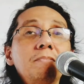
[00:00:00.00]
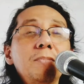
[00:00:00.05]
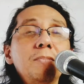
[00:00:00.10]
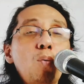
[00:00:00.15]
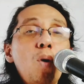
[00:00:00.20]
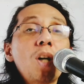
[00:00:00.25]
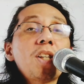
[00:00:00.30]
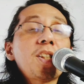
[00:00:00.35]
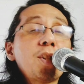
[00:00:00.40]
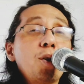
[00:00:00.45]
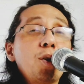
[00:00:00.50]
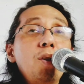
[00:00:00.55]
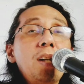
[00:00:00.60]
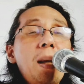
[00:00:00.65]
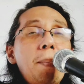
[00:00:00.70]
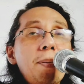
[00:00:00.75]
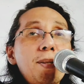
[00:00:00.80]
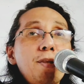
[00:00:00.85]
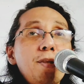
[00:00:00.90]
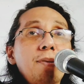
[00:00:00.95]
Watch the whole
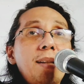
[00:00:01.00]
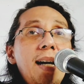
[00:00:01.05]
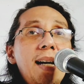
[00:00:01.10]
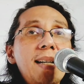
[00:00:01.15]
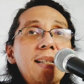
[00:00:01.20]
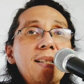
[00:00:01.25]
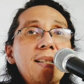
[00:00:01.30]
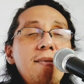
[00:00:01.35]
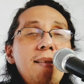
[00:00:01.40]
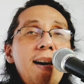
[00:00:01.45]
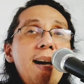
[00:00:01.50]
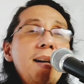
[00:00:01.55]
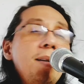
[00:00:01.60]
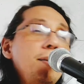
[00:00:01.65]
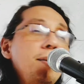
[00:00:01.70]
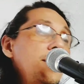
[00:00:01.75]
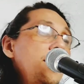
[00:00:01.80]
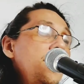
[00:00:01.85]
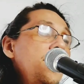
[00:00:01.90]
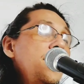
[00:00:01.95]
episode, guys.
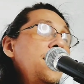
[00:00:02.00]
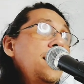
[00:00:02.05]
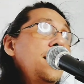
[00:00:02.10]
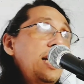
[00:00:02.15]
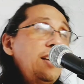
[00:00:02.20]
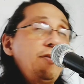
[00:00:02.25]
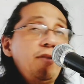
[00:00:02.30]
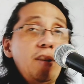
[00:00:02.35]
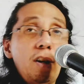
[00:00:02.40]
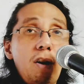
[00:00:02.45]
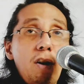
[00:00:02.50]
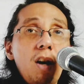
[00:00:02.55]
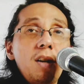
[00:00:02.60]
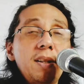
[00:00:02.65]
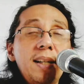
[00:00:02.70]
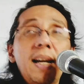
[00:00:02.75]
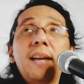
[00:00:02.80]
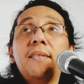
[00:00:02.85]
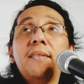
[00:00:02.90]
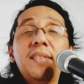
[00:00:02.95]
Right?
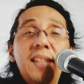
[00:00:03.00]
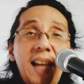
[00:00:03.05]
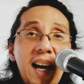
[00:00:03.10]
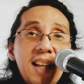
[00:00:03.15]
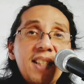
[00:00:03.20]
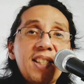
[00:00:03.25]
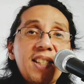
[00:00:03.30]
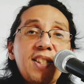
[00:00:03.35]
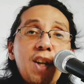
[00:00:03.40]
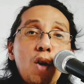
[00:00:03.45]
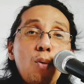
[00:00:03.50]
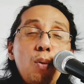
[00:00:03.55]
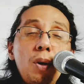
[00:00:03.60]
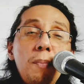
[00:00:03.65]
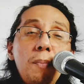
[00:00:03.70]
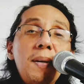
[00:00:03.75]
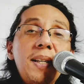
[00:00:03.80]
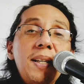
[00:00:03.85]
Yes, there will be